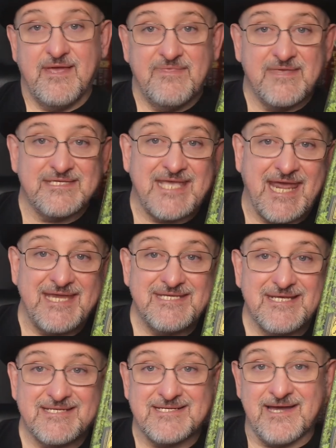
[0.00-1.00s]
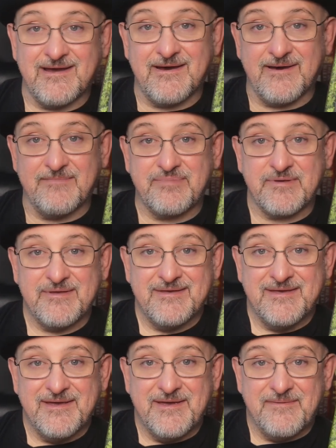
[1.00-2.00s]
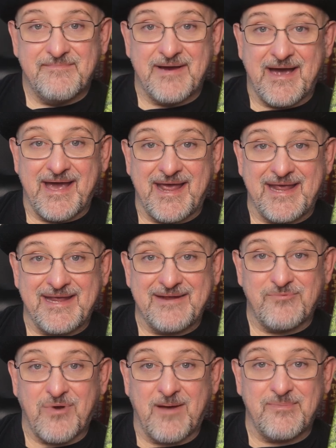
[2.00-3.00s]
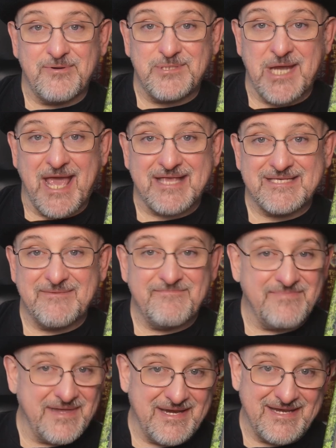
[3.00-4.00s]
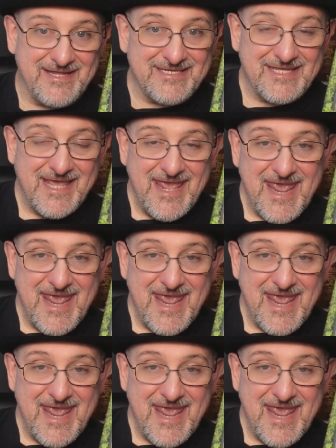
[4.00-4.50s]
The Tainted Cup by Robert Jackson Bennett,